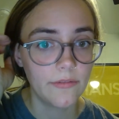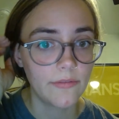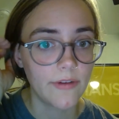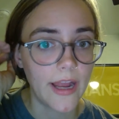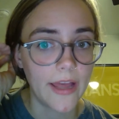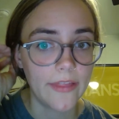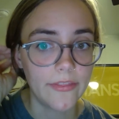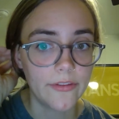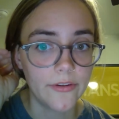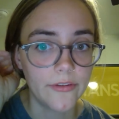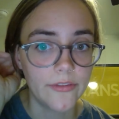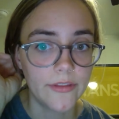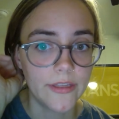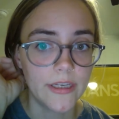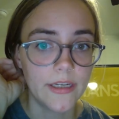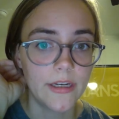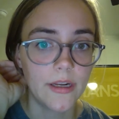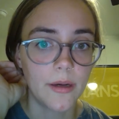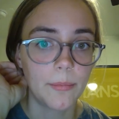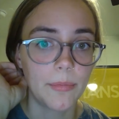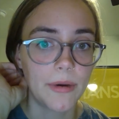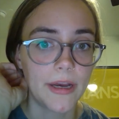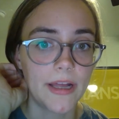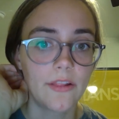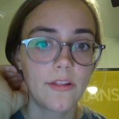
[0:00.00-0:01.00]
rather than
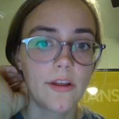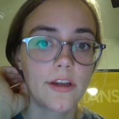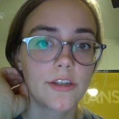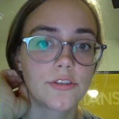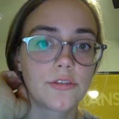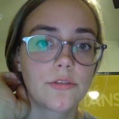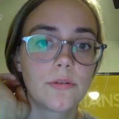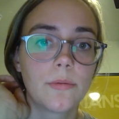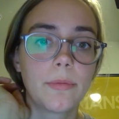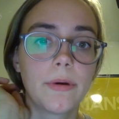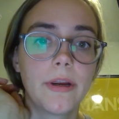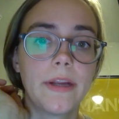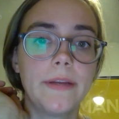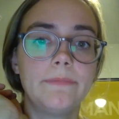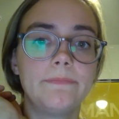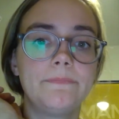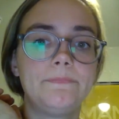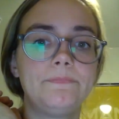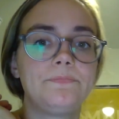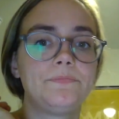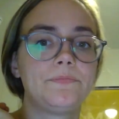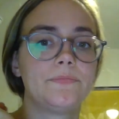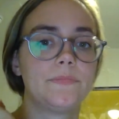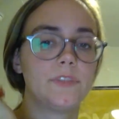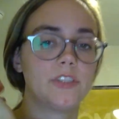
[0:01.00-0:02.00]
a biological brain.
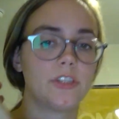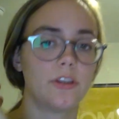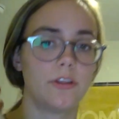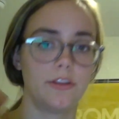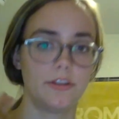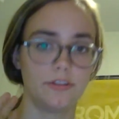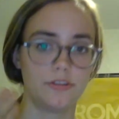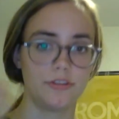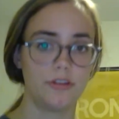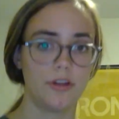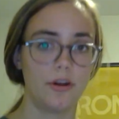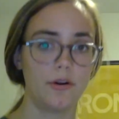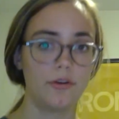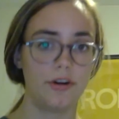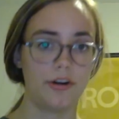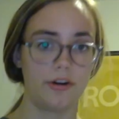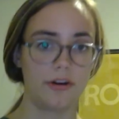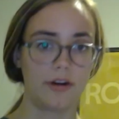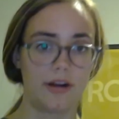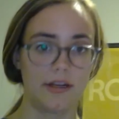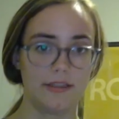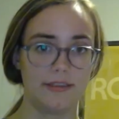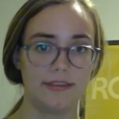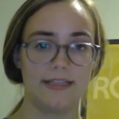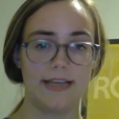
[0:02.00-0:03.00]
So there's no
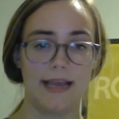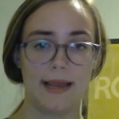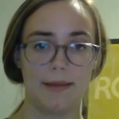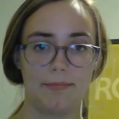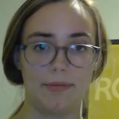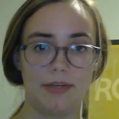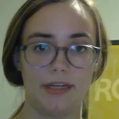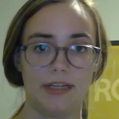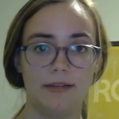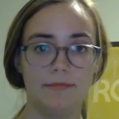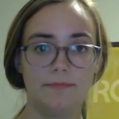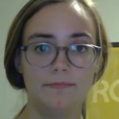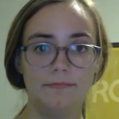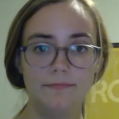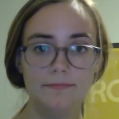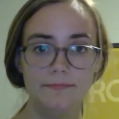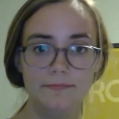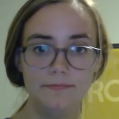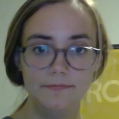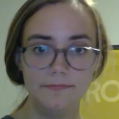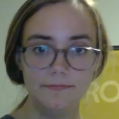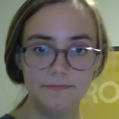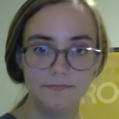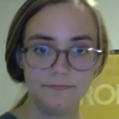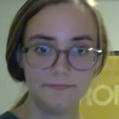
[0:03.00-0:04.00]
neurons happening.
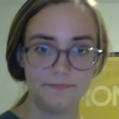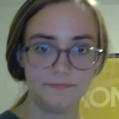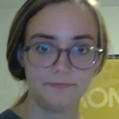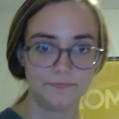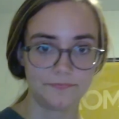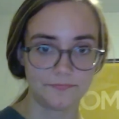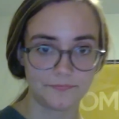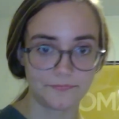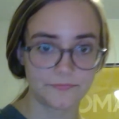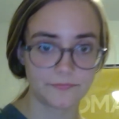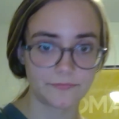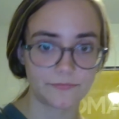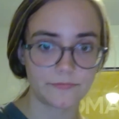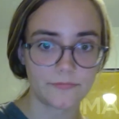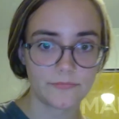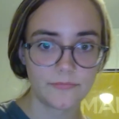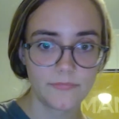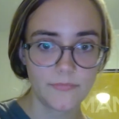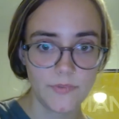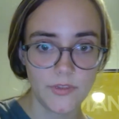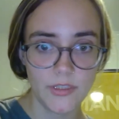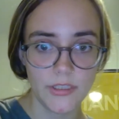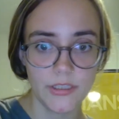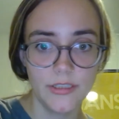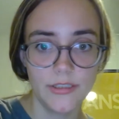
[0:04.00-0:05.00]

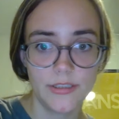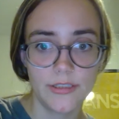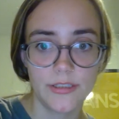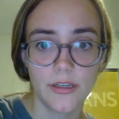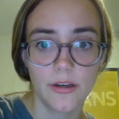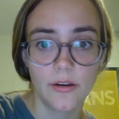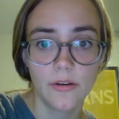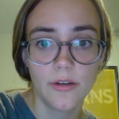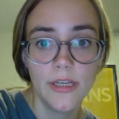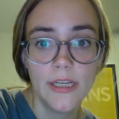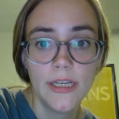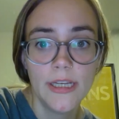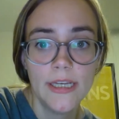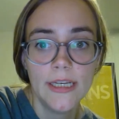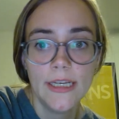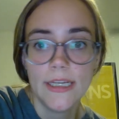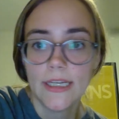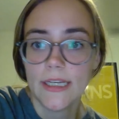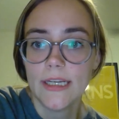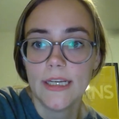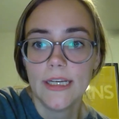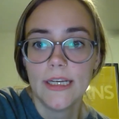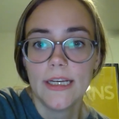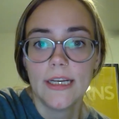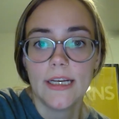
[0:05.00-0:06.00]
So
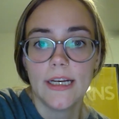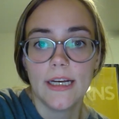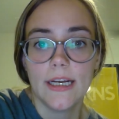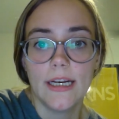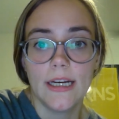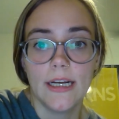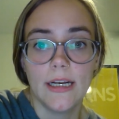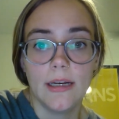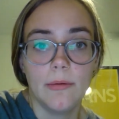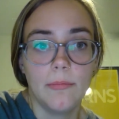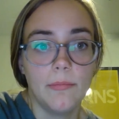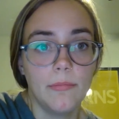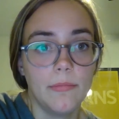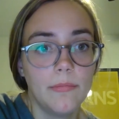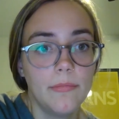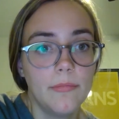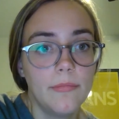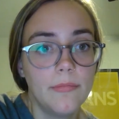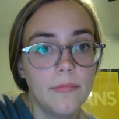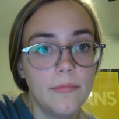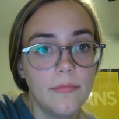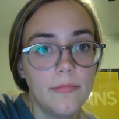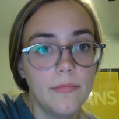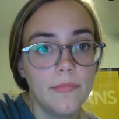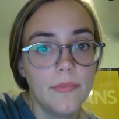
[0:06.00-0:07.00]

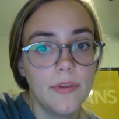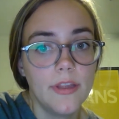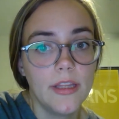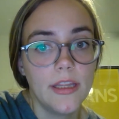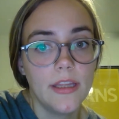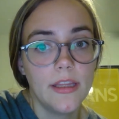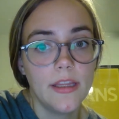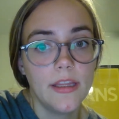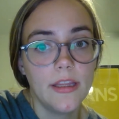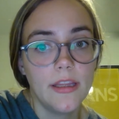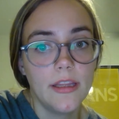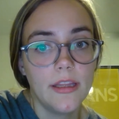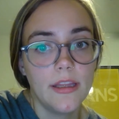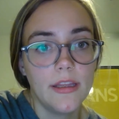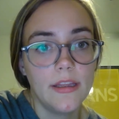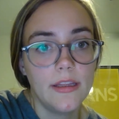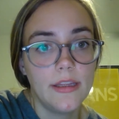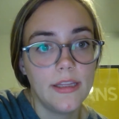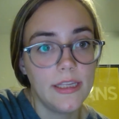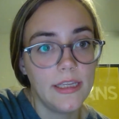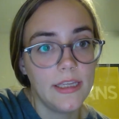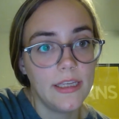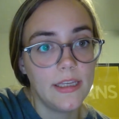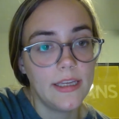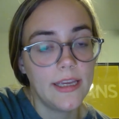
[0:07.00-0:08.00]

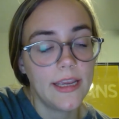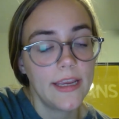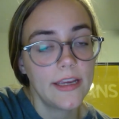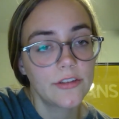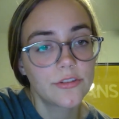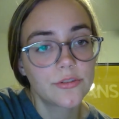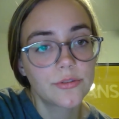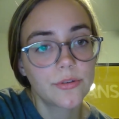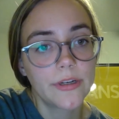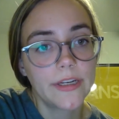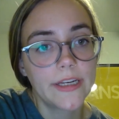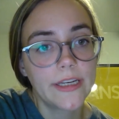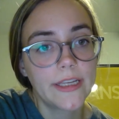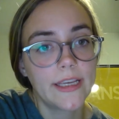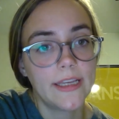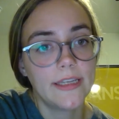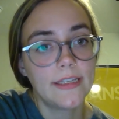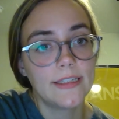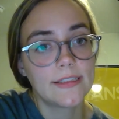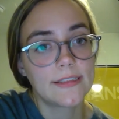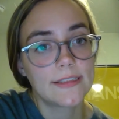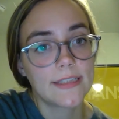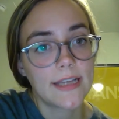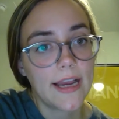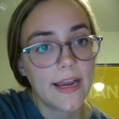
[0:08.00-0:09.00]
the android can
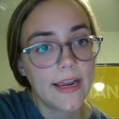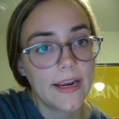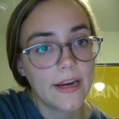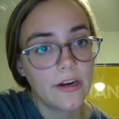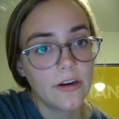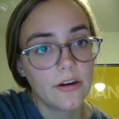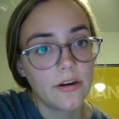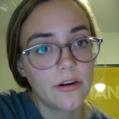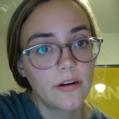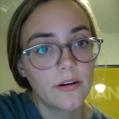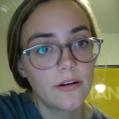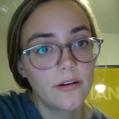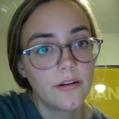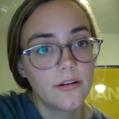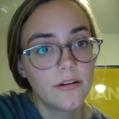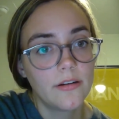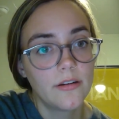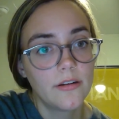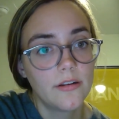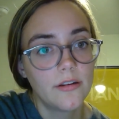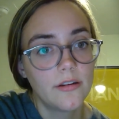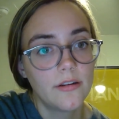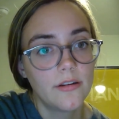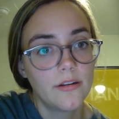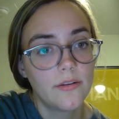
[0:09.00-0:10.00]
desire
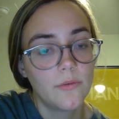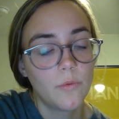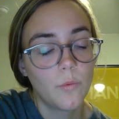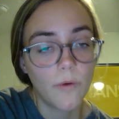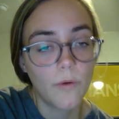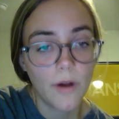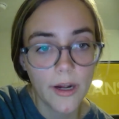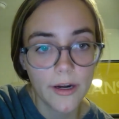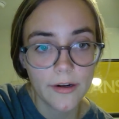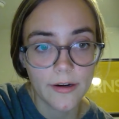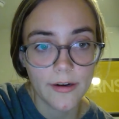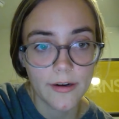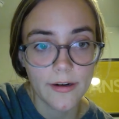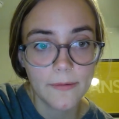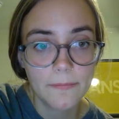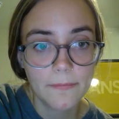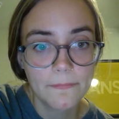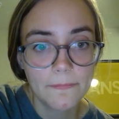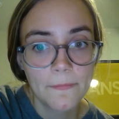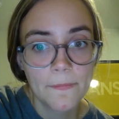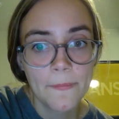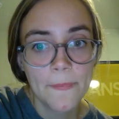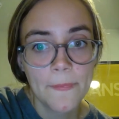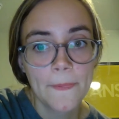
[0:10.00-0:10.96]
water,